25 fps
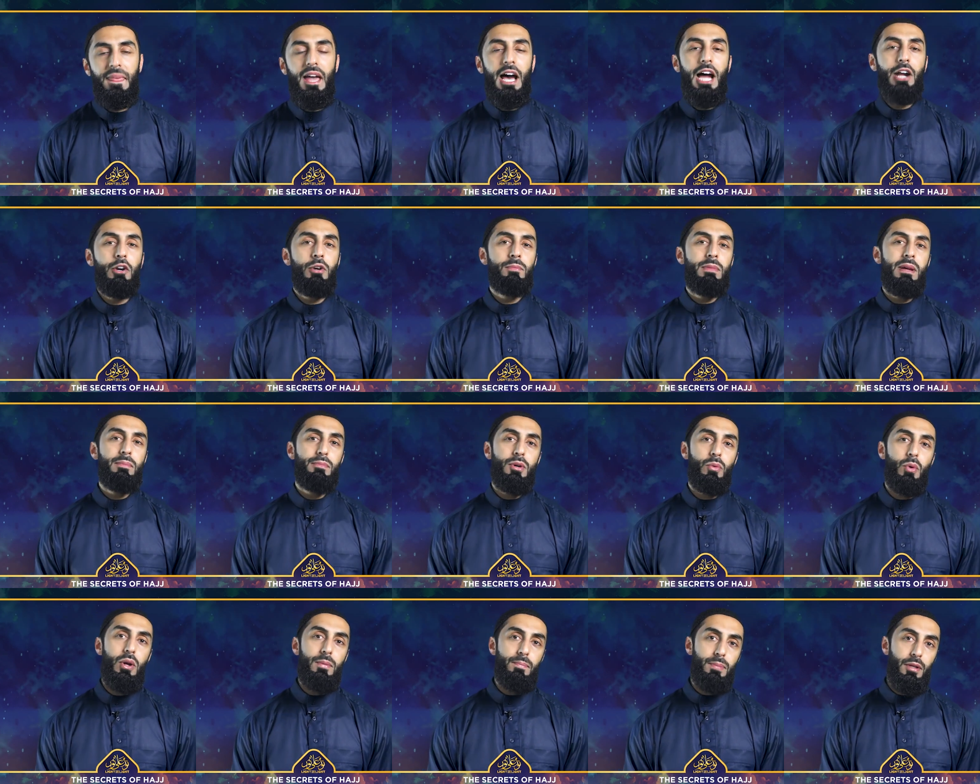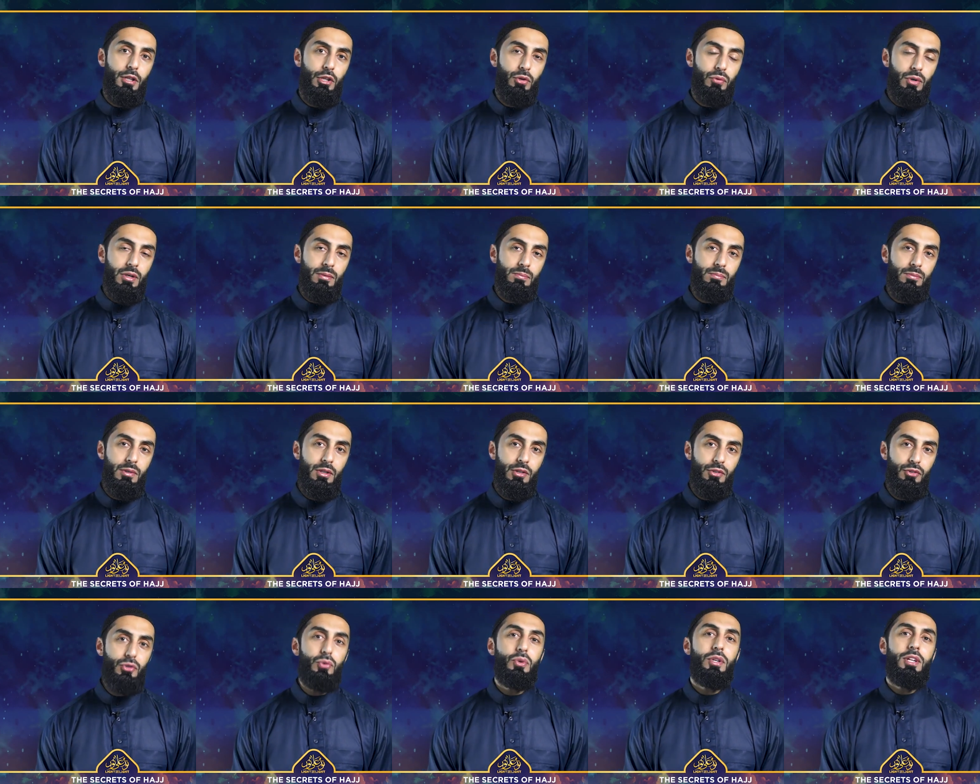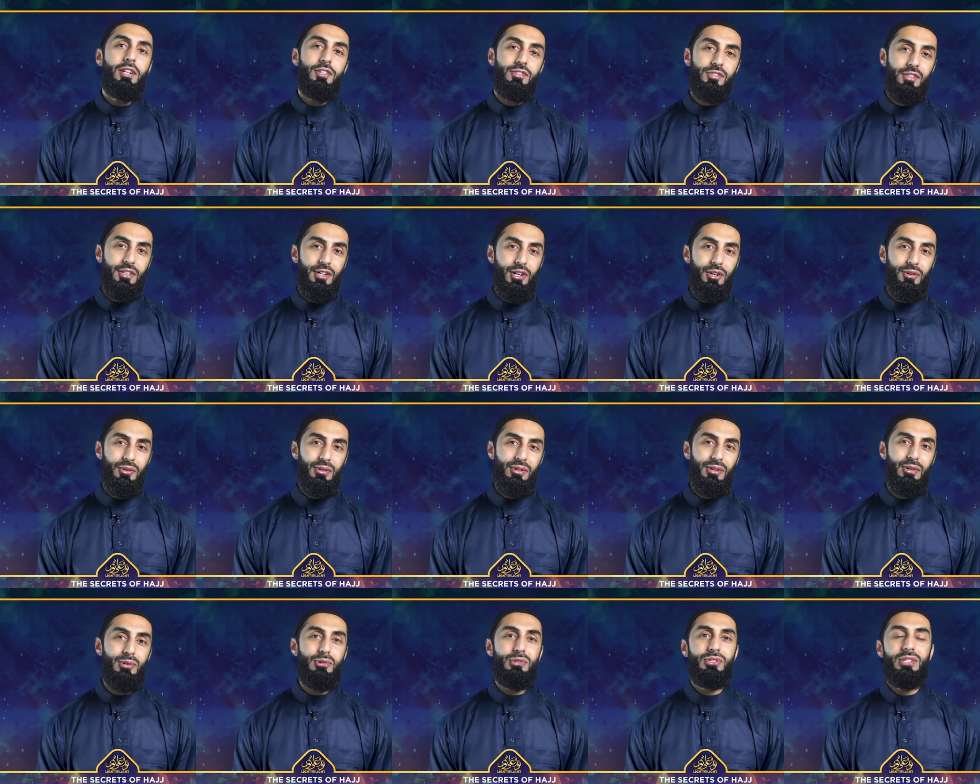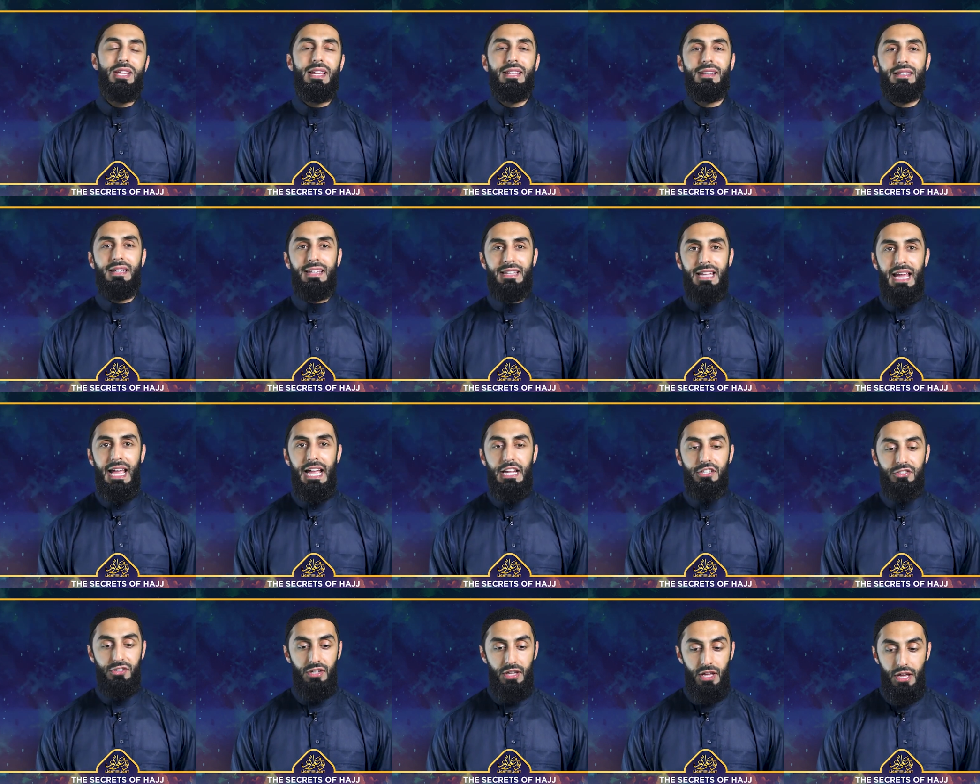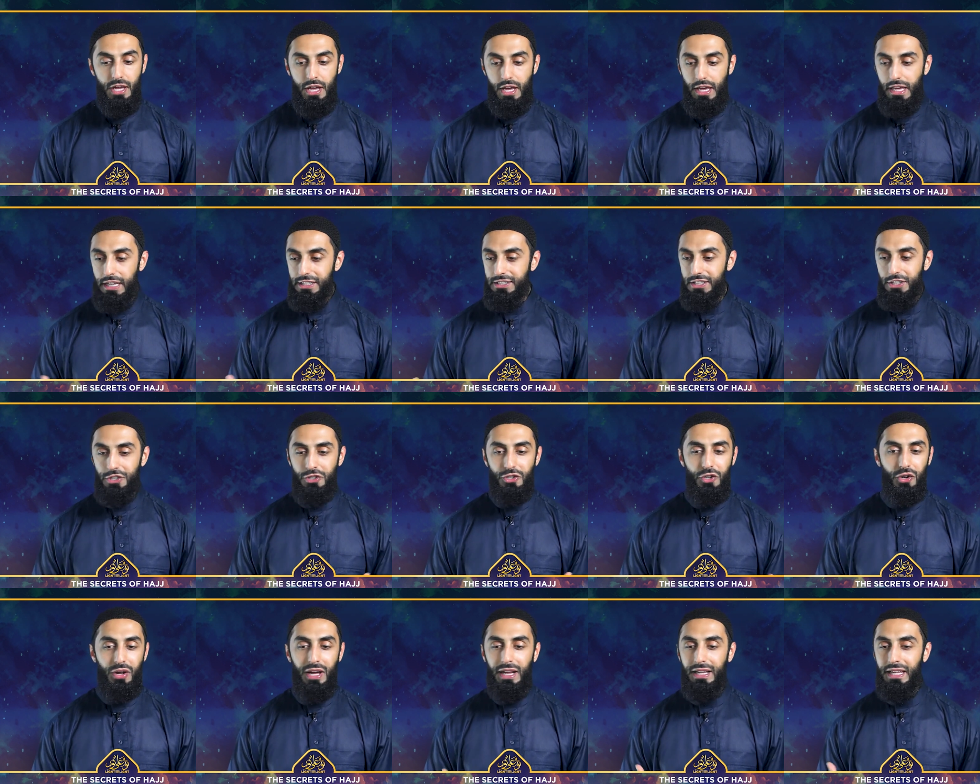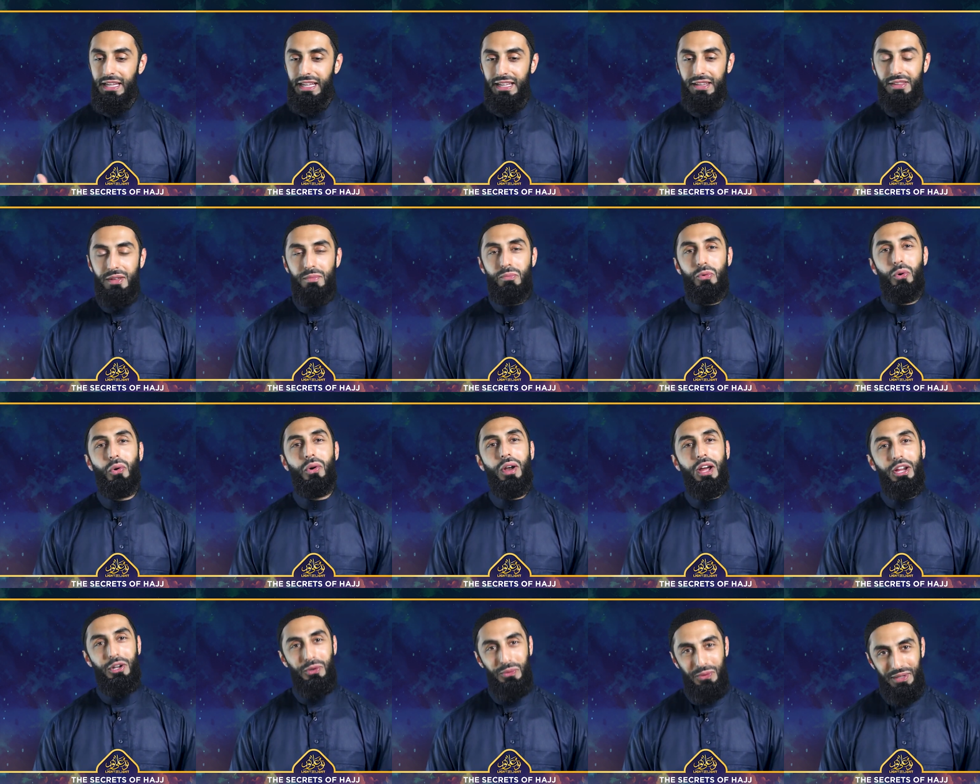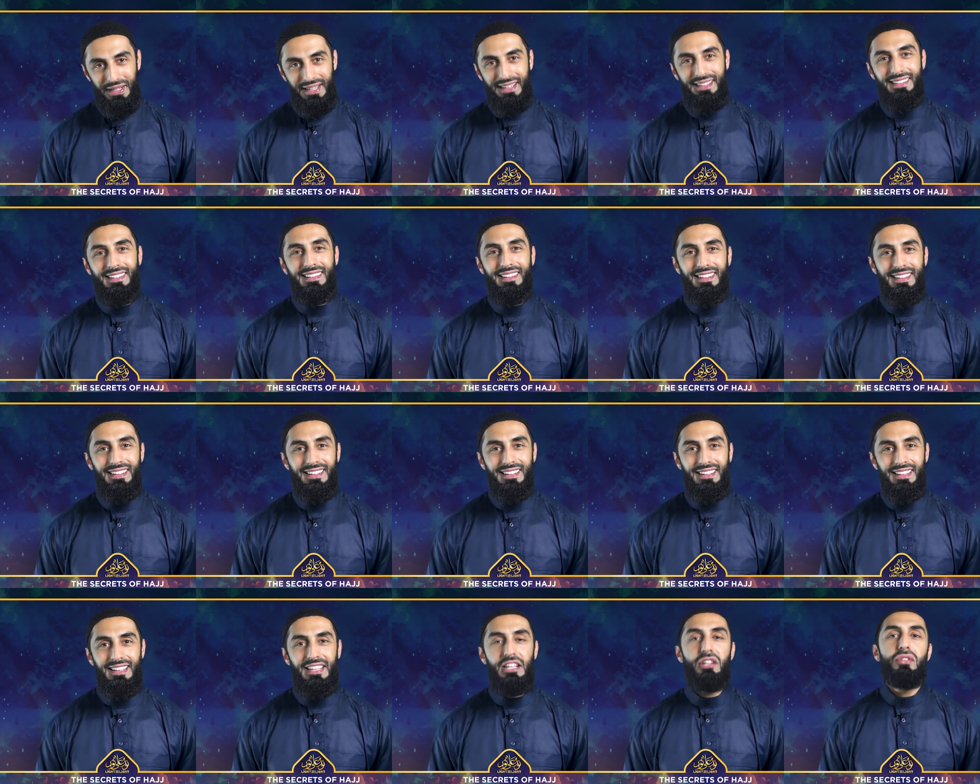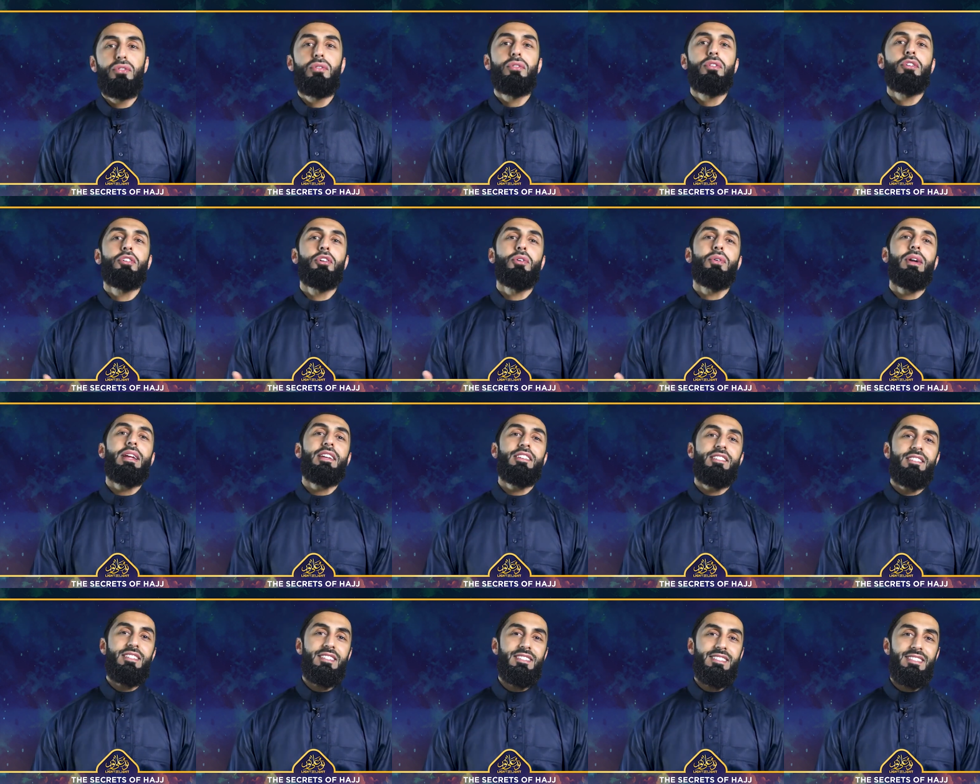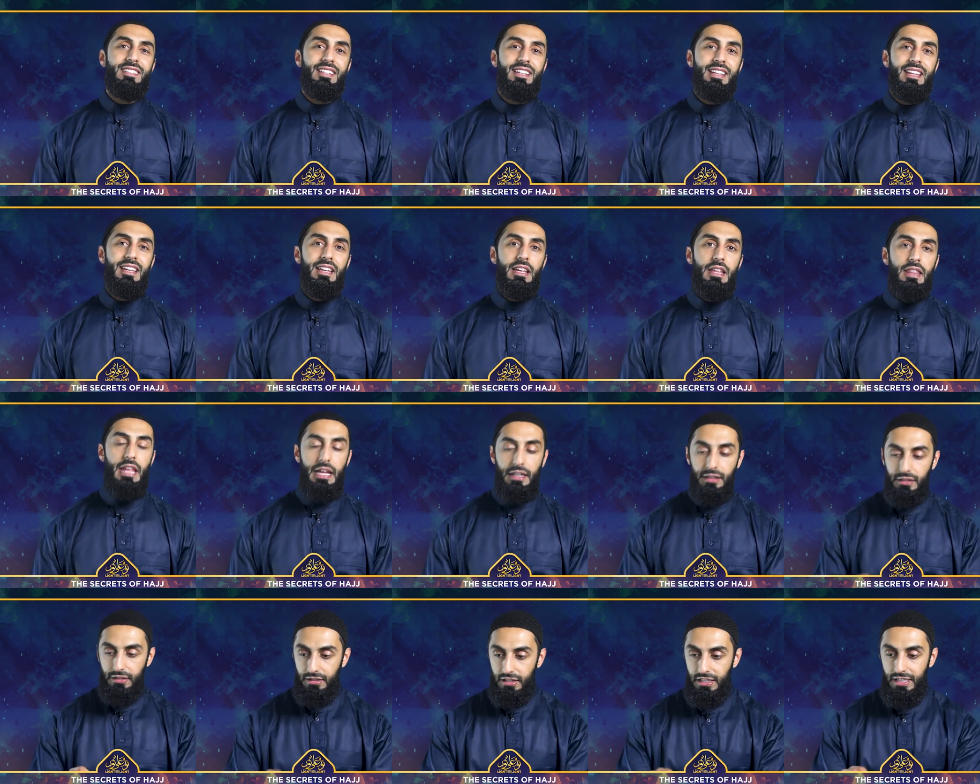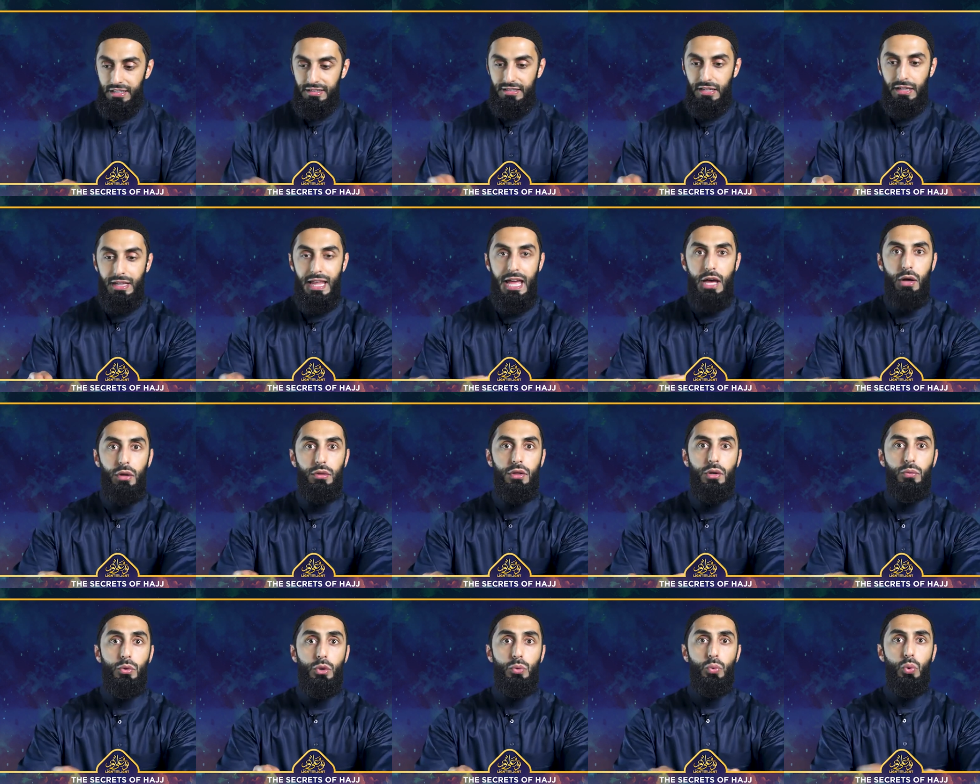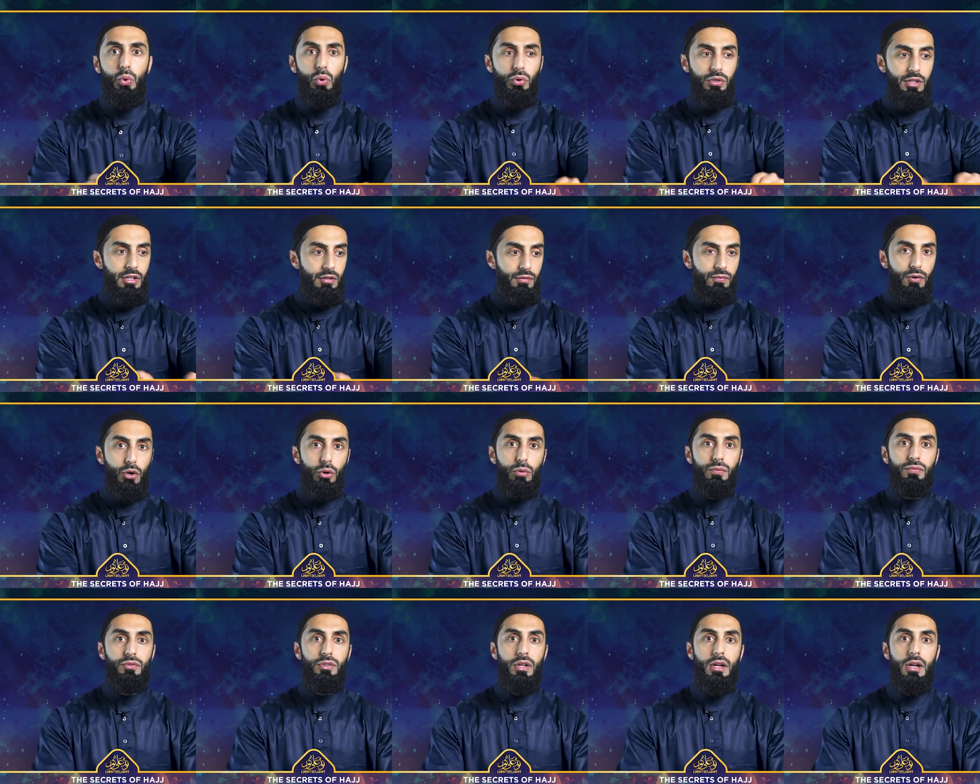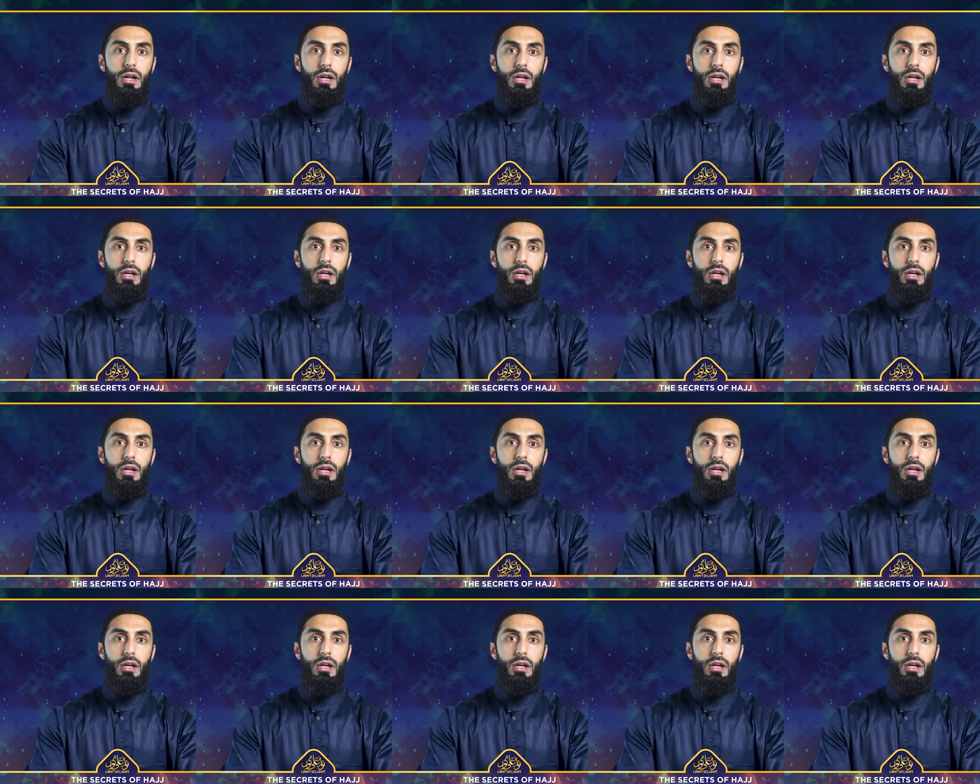I remember one pilgrim 2 years ago who said in Hajj, he said, you know Ali, the more I read into the narrations that detail out the reward involved